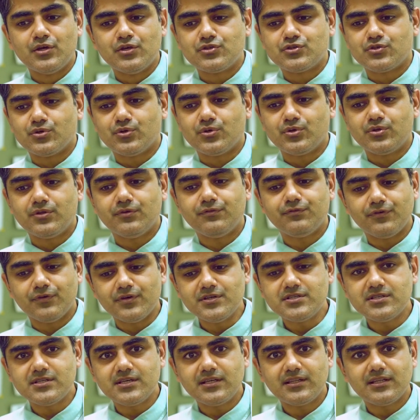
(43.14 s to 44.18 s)
So the
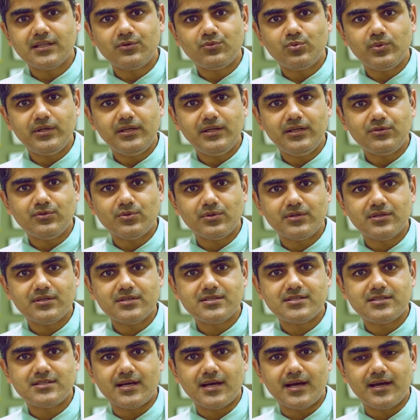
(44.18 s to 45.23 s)
first thing that we need to
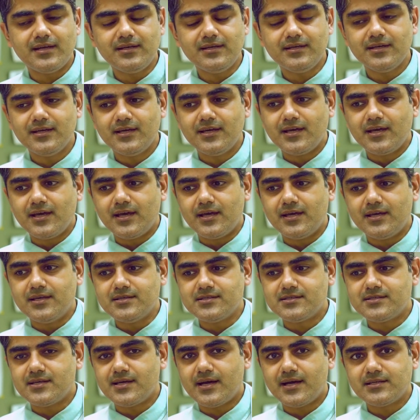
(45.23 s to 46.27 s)
understand
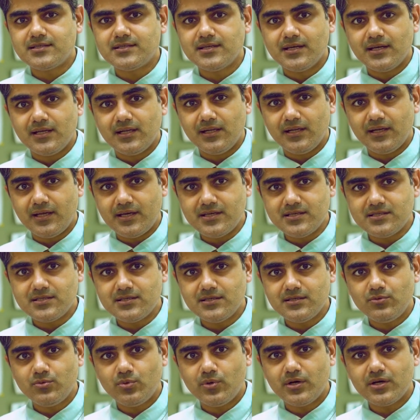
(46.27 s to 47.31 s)
is that
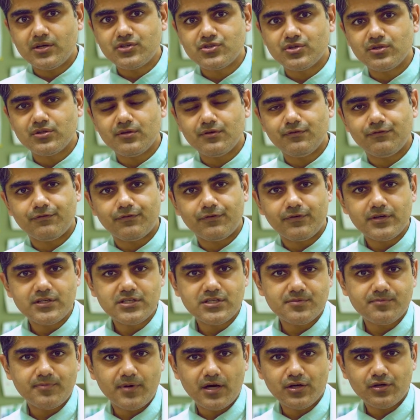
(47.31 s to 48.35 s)
laser works on the
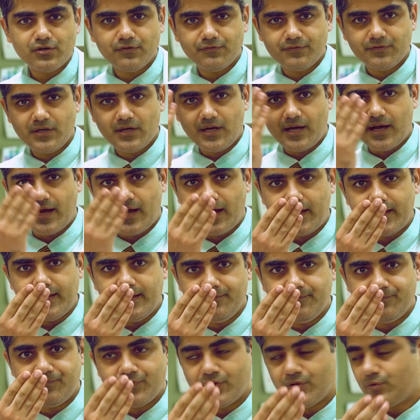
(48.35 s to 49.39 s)
first part of the eye,
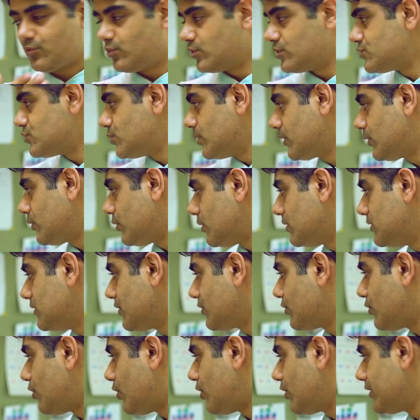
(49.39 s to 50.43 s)
which we call the
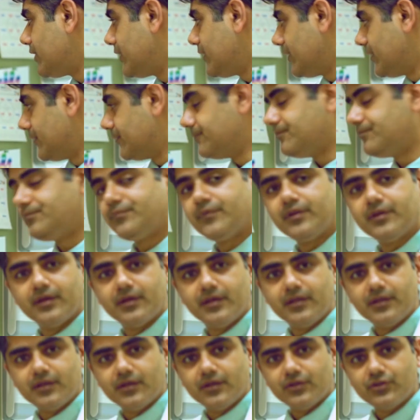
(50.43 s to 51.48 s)
cornea.
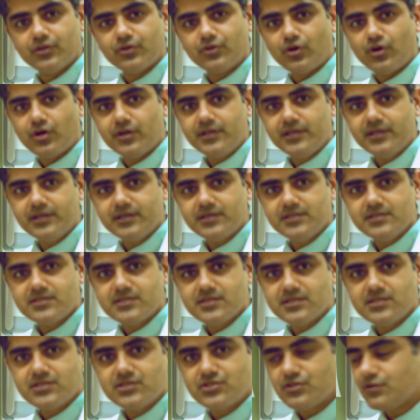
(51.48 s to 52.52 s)
Now the cornea
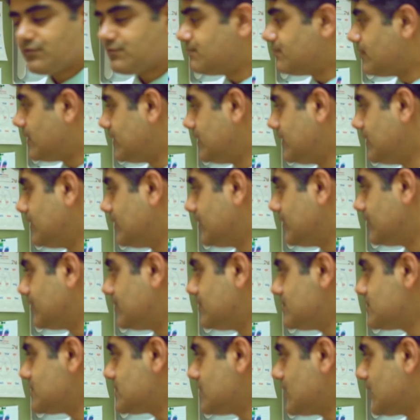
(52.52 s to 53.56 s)
consists of many
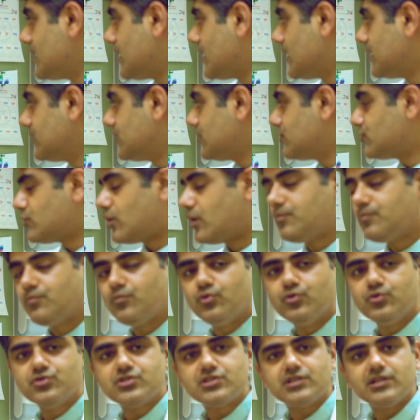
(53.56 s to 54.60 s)
layers, and the
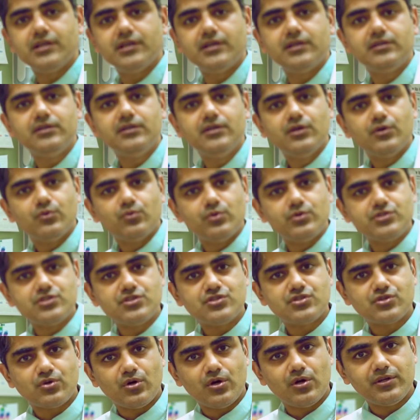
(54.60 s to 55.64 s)
topmost layer, which
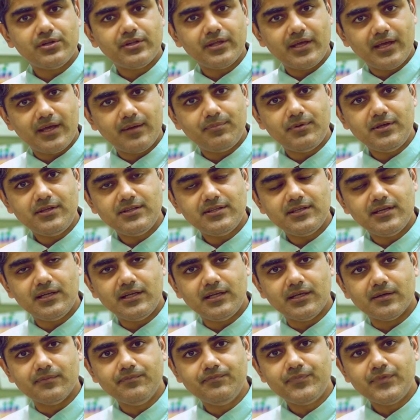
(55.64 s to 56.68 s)
is called the
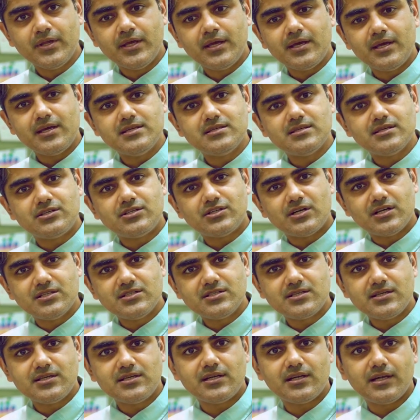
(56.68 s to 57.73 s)
epithelium, is a
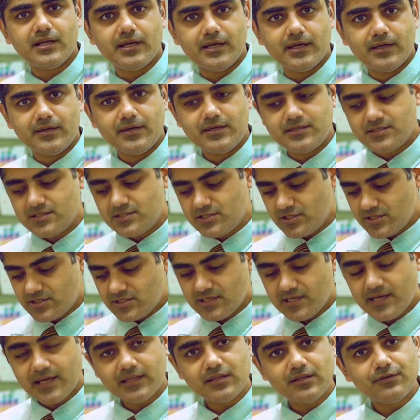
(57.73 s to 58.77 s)
transient layer. It is
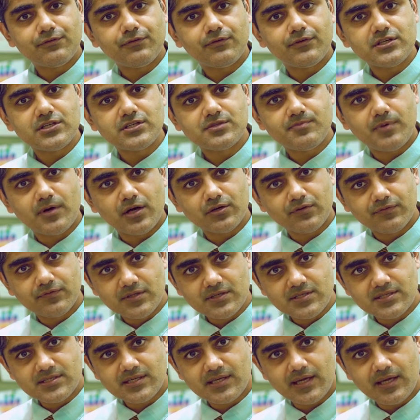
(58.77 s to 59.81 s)
just like the first part of
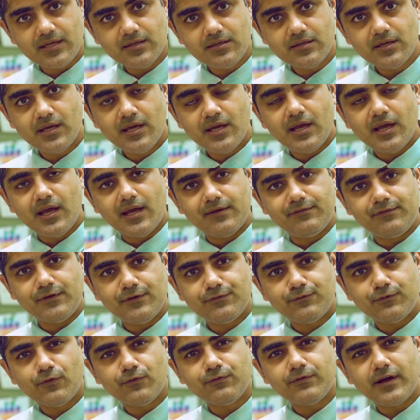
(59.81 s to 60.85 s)
the skin. Every
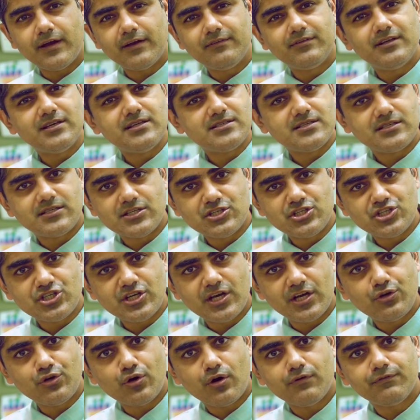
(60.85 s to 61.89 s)
4-5 days it is
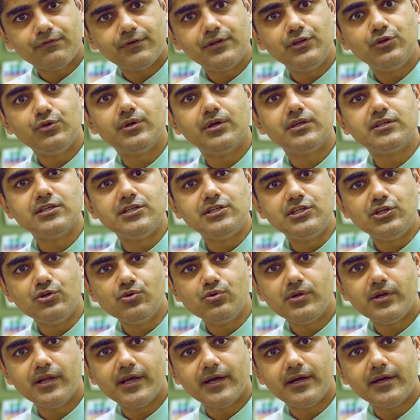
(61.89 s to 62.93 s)
shed off and you get a
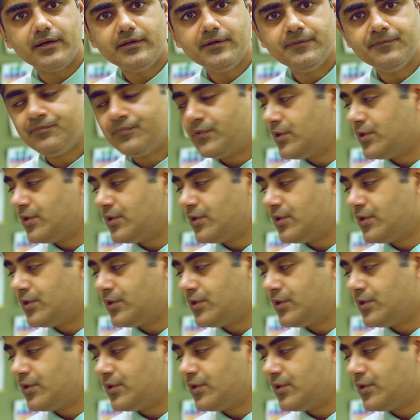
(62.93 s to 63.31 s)
new layer.